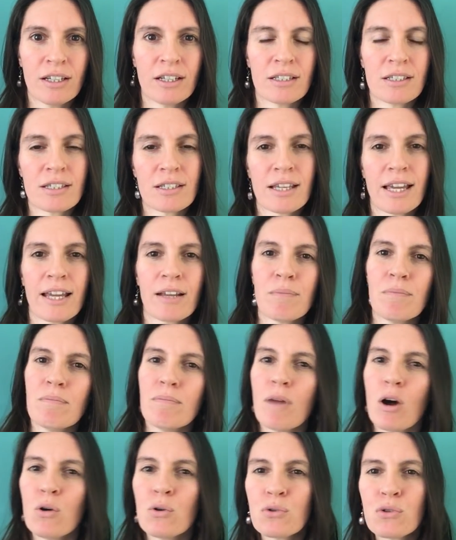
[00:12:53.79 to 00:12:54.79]
It's like
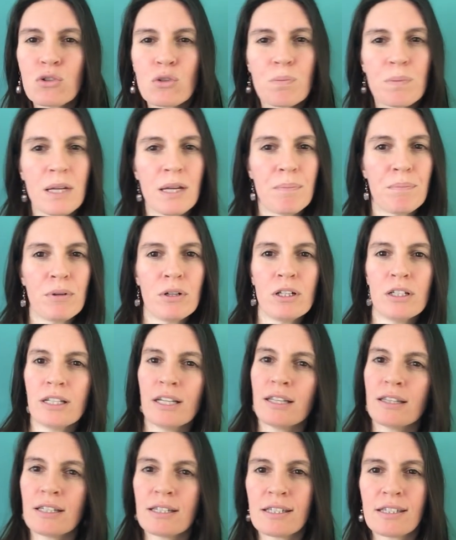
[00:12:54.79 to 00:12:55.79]
most people
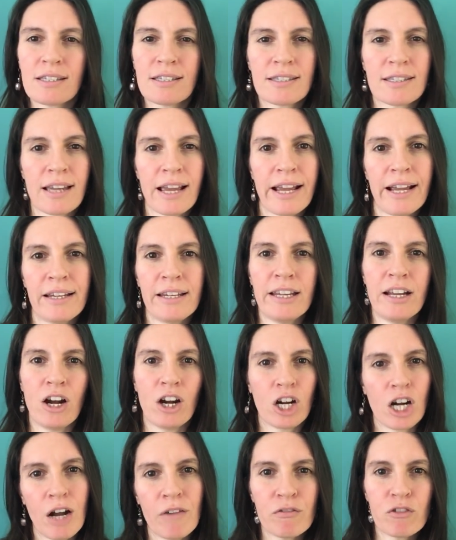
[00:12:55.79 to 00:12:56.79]
in this society
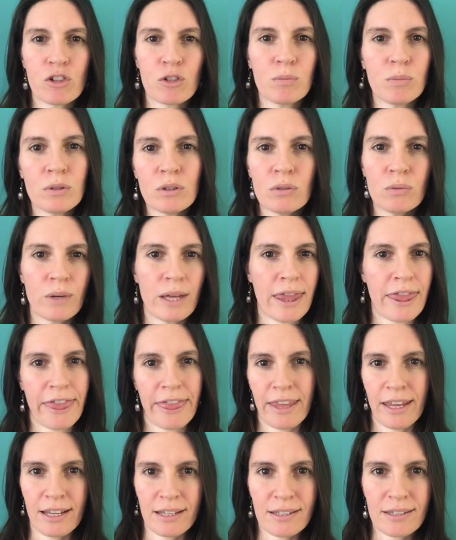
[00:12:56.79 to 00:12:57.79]
are comfortable
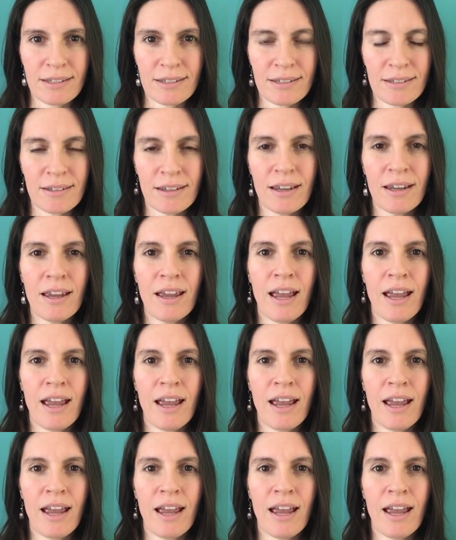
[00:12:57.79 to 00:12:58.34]
with this.